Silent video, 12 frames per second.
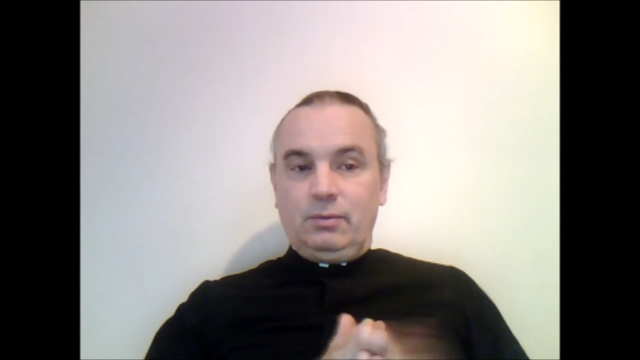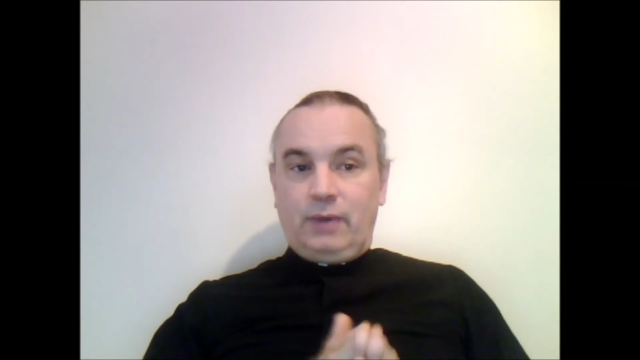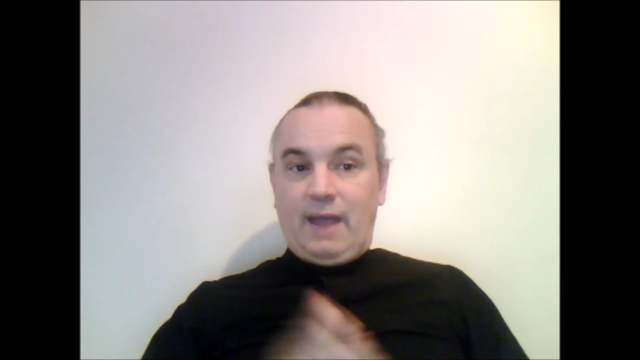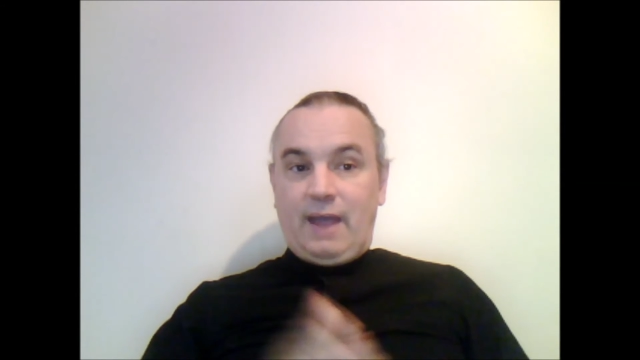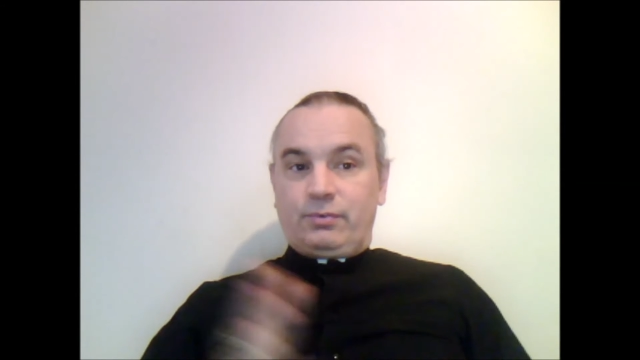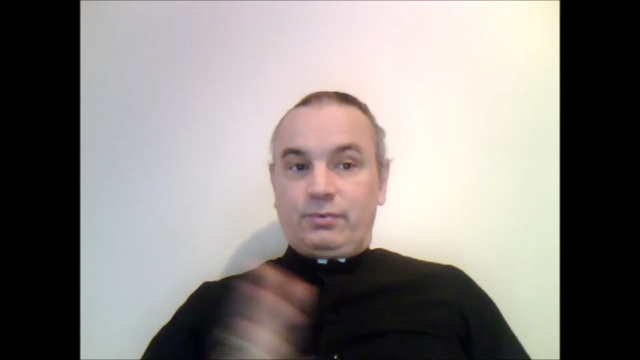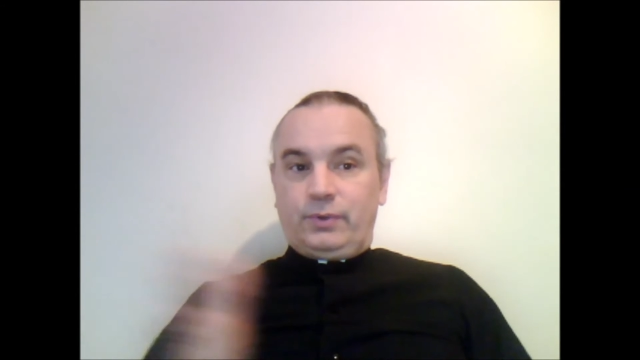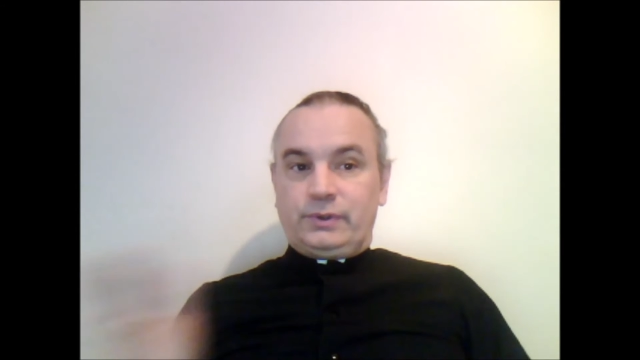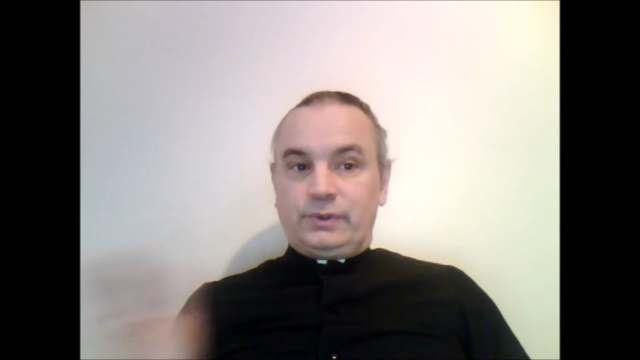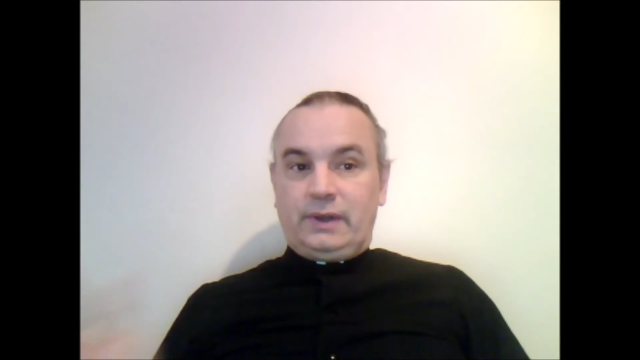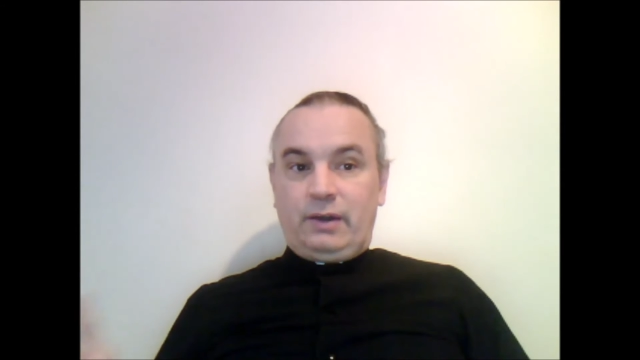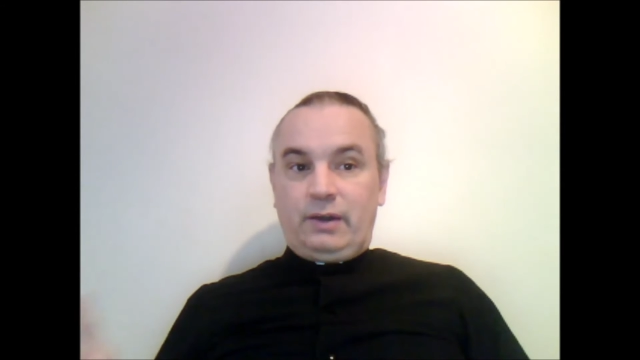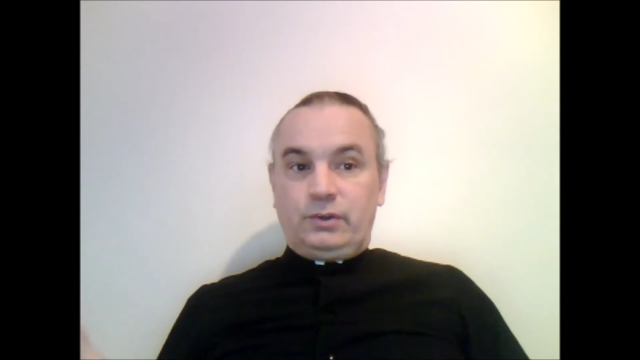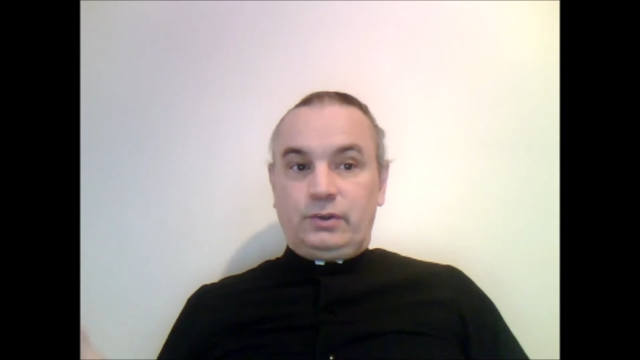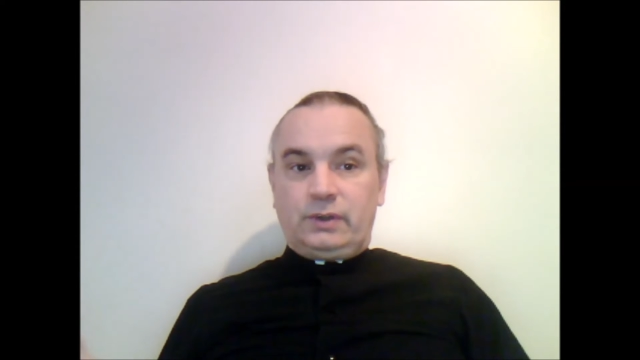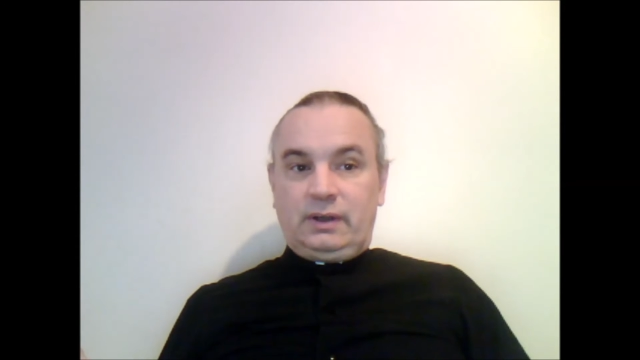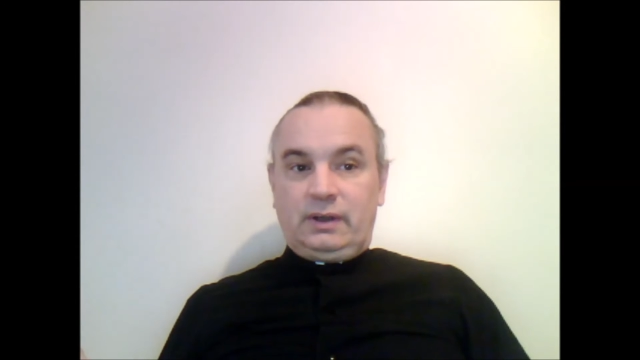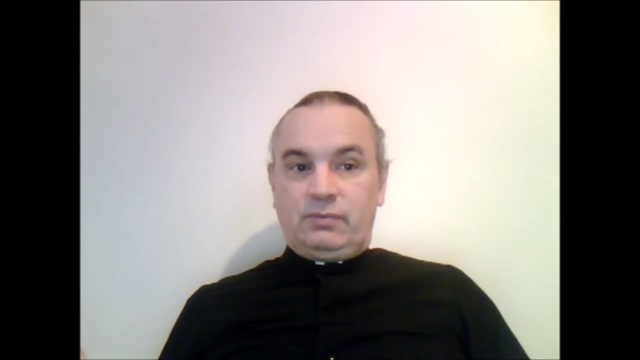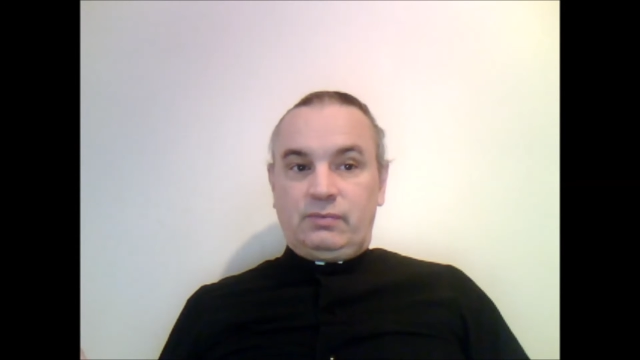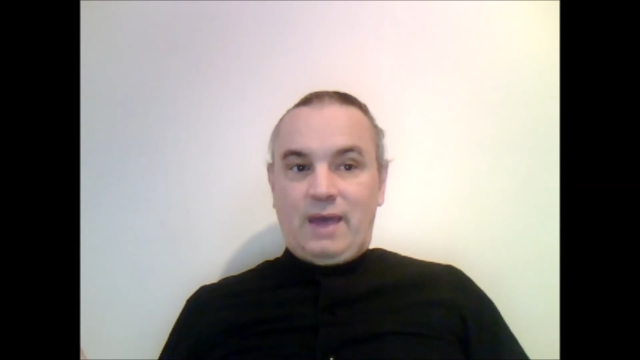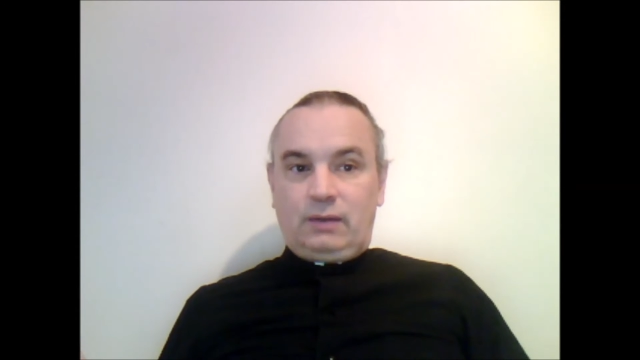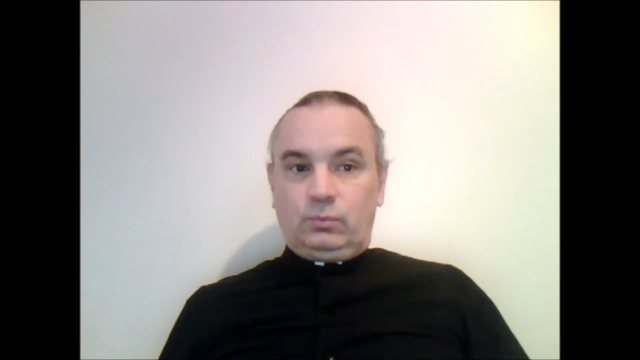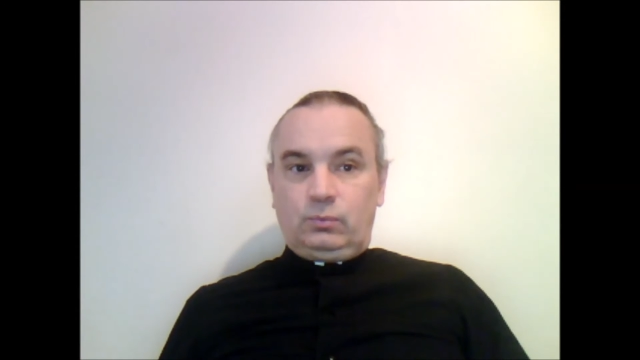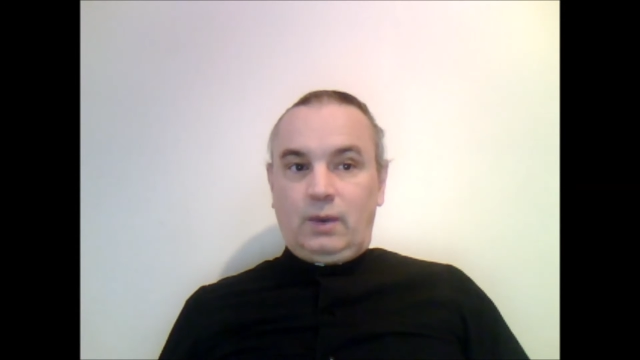But afterwards, they're now using an
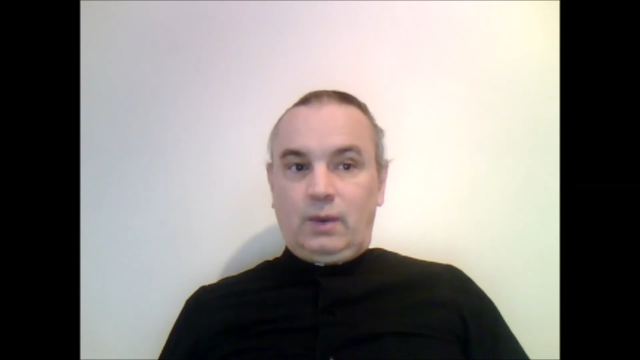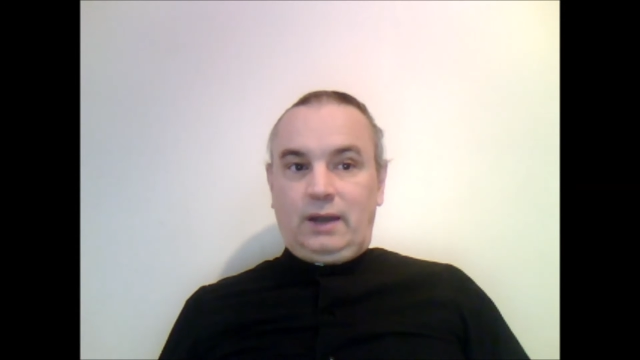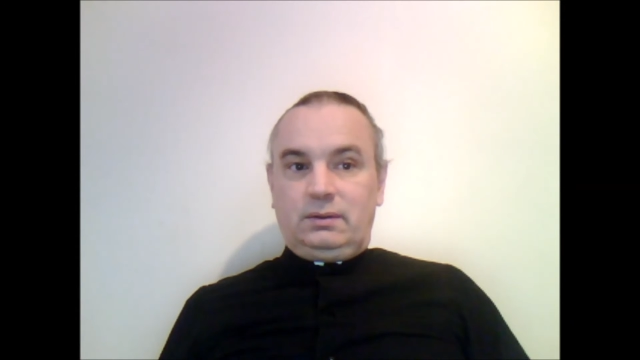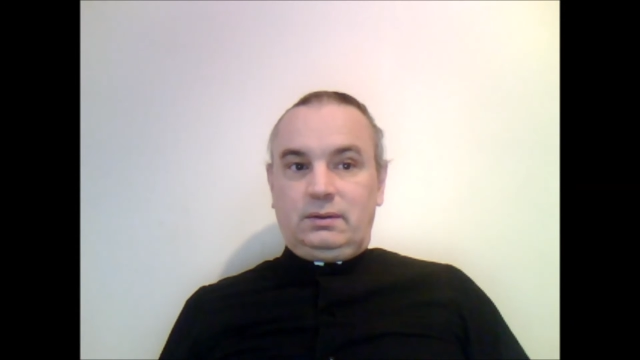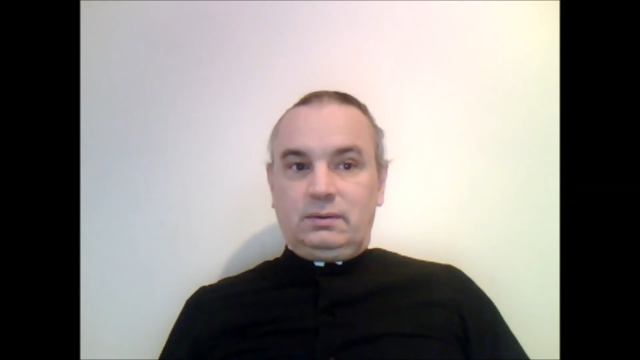invalid rite.